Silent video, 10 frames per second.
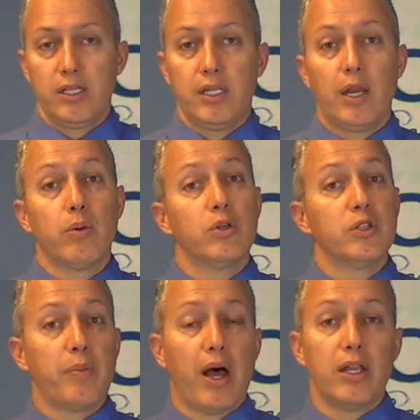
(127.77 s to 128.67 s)
Did they
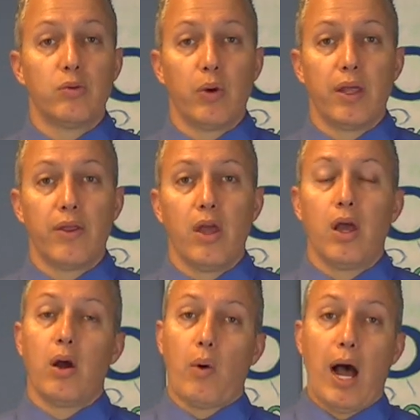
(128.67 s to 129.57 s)
respond with,
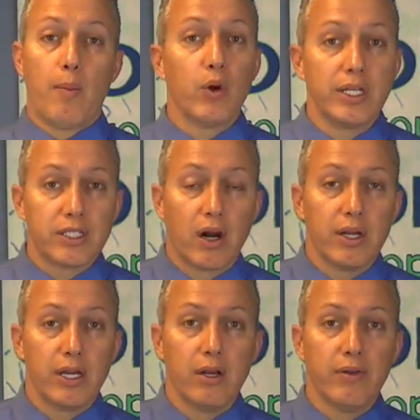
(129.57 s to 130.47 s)
I'm really
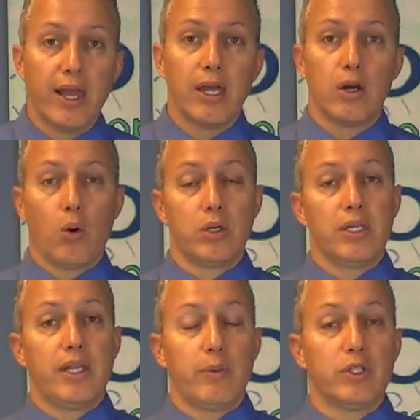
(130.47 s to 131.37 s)
sorry to hear that, or
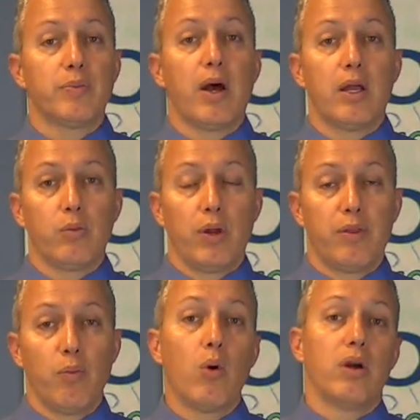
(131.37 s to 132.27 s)
did they respond
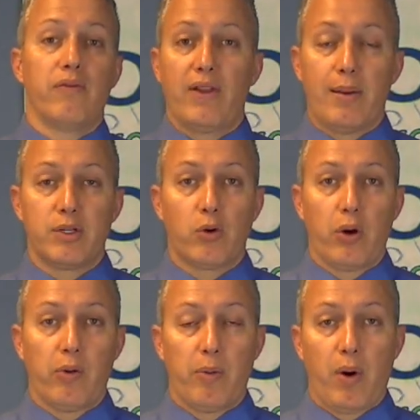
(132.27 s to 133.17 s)
with more
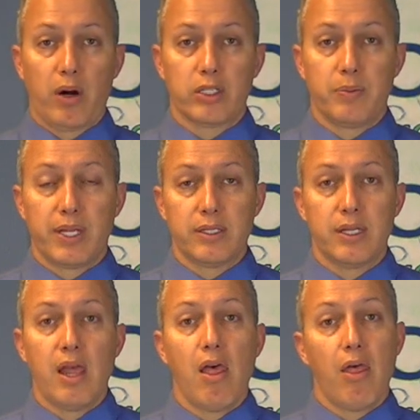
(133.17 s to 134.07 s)
inflammatory remarks?
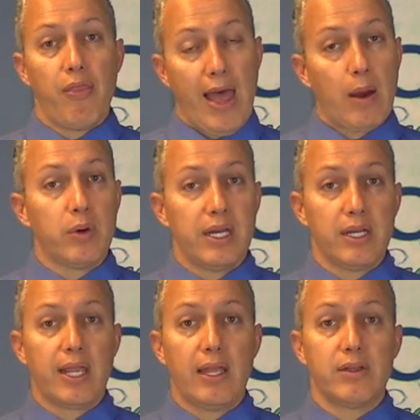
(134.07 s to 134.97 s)
Because that would
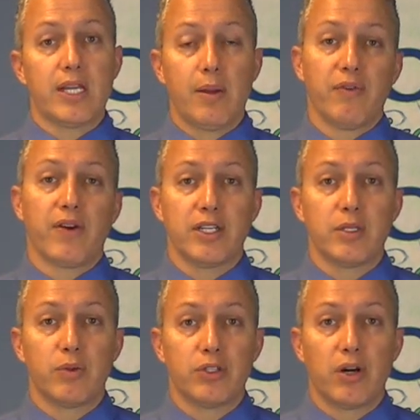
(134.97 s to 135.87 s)
indicate the type of
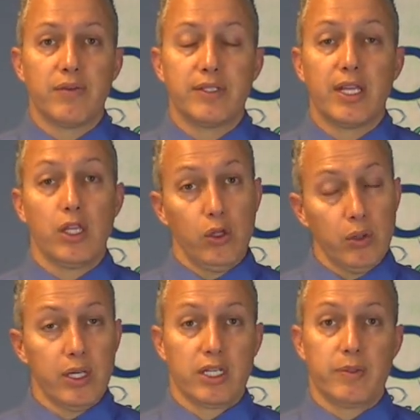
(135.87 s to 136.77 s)
customer service that you
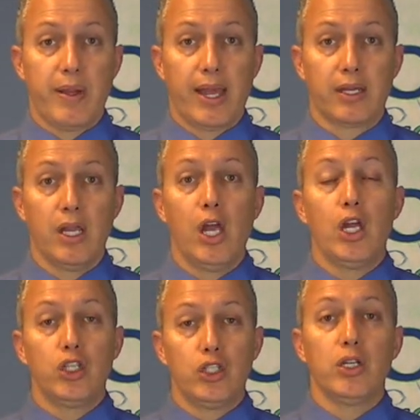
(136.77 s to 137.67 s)
could expect
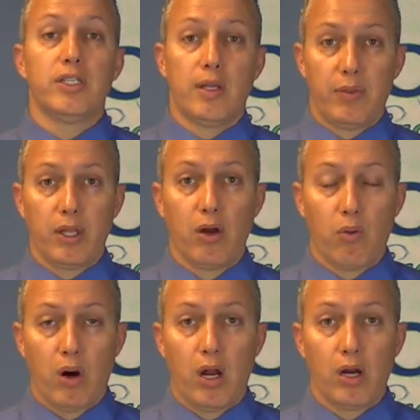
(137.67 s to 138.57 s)
should something go
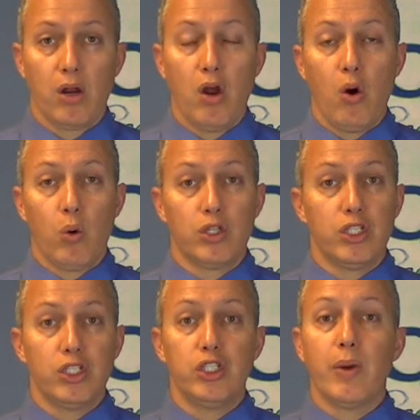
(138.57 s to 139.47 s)
wrong, or
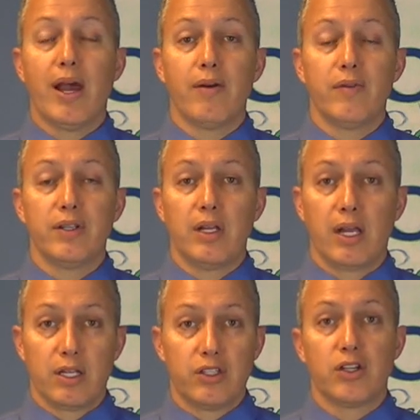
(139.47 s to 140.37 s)
should you have
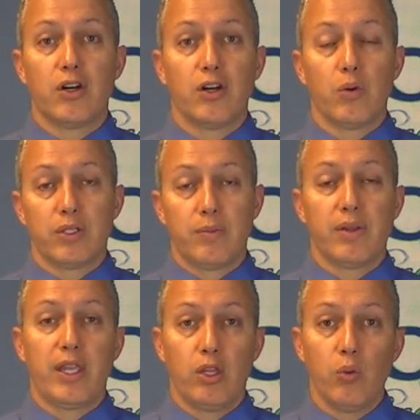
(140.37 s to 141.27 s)
a concern or
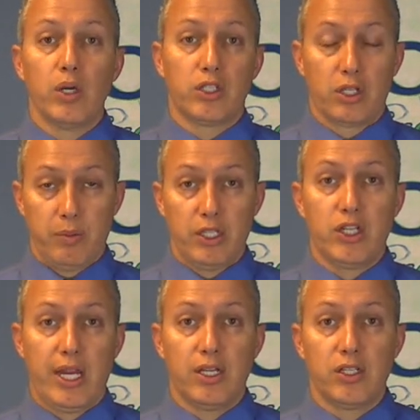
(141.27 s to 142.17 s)
something that you wish could be
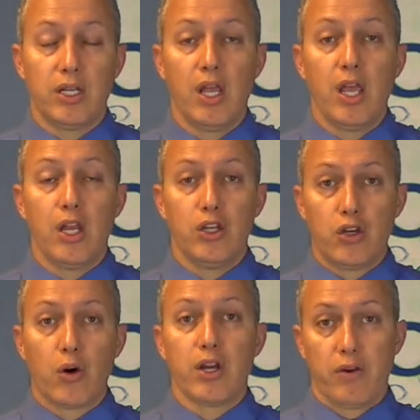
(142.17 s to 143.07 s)
changed
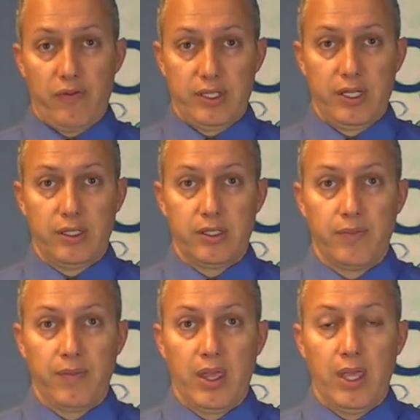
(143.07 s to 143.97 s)
during your visits.